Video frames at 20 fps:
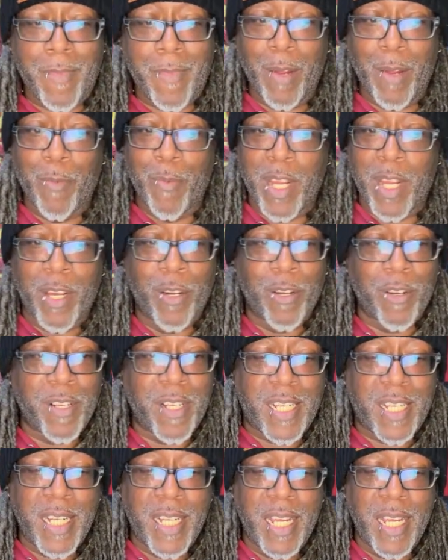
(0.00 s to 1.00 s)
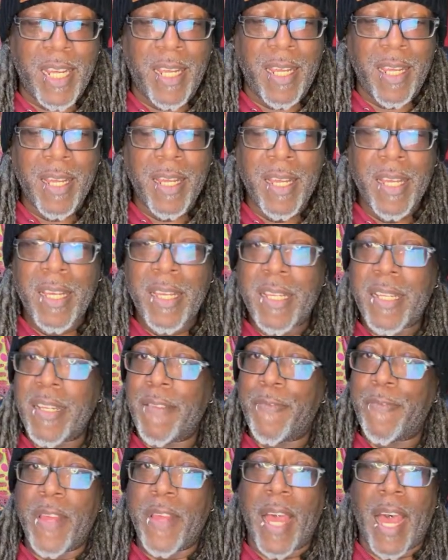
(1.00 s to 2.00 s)
We're gonna see
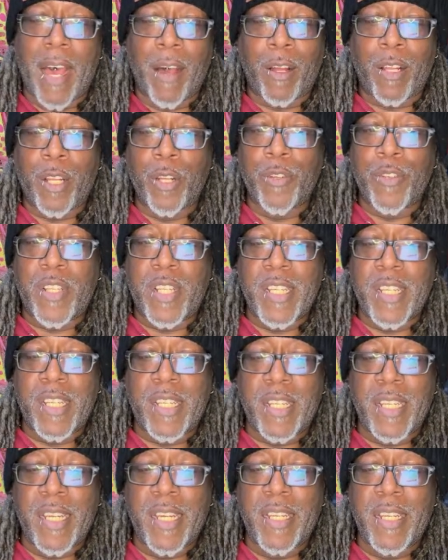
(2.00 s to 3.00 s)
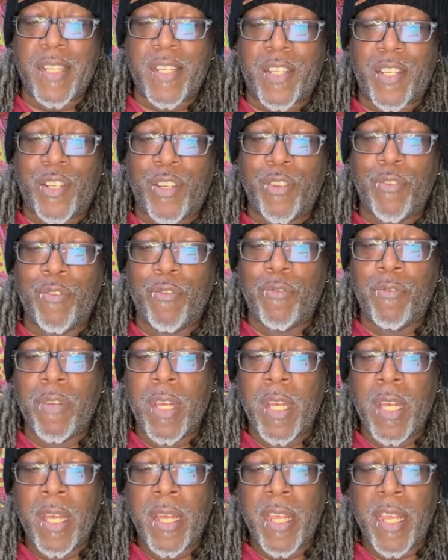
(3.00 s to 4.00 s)
how close this is to,
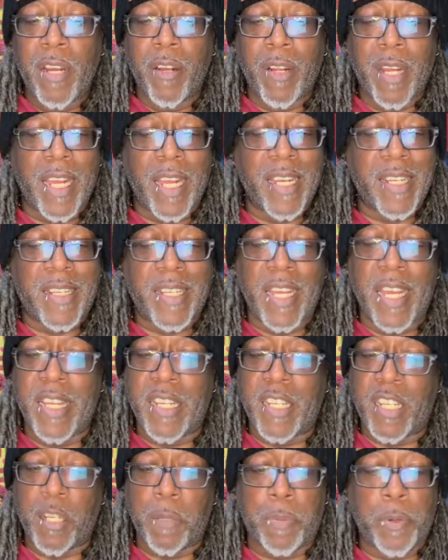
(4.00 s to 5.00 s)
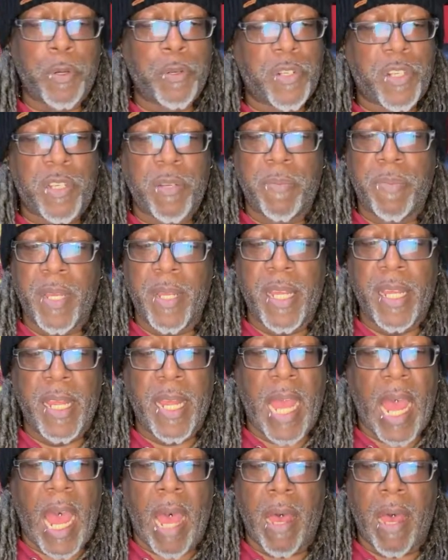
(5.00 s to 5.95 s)
like I say, it's supposed to be